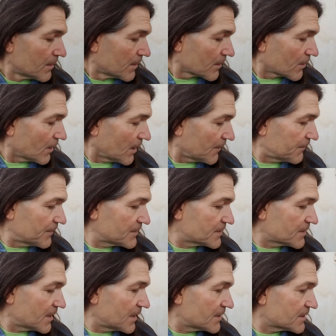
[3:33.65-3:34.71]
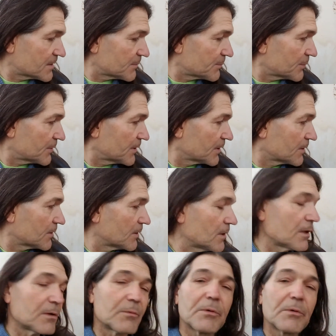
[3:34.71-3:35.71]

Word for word: Coffee's tasting pretty good.